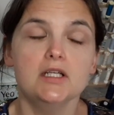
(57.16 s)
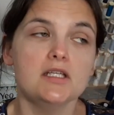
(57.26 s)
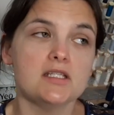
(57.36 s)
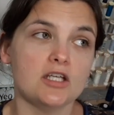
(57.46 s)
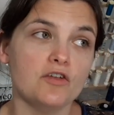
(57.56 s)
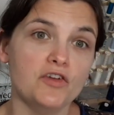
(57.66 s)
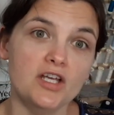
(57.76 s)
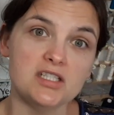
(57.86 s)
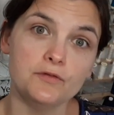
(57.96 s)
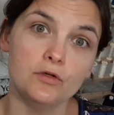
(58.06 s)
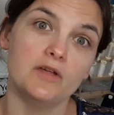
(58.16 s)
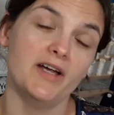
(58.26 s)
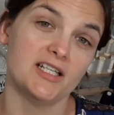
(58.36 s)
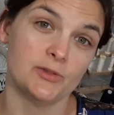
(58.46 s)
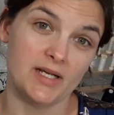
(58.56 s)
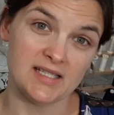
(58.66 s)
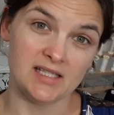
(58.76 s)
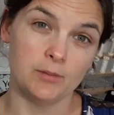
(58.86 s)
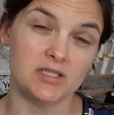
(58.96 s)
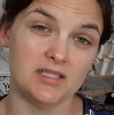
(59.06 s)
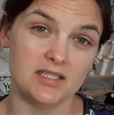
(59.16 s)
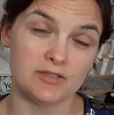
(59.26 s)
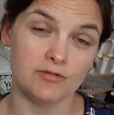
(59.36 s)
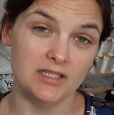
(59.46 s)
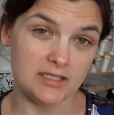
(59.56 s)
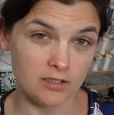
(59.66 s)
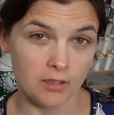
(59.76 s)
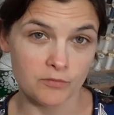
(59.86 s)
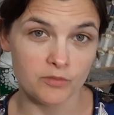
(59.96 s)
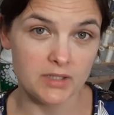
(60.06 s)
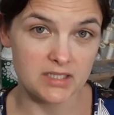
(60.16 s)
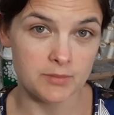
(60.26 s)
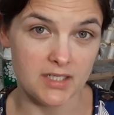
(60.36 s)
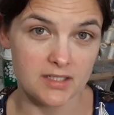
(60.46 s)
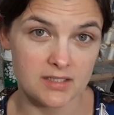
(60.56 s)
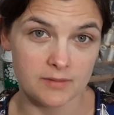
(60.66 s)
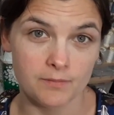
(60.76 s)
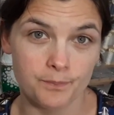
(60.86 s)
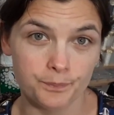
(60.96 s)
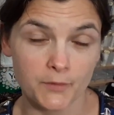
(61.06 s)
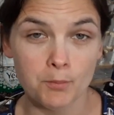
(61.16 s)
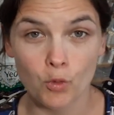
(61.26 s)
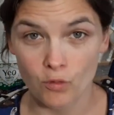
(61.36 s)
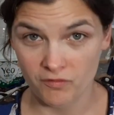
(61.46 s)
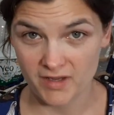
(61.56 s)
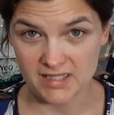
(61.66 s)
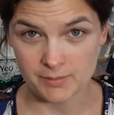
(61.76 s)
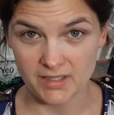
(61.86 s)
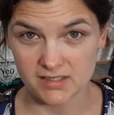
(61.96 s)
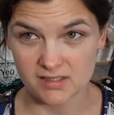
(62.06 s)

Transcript: So first of all, I've had to accept that it's really time for me to make some more face masks.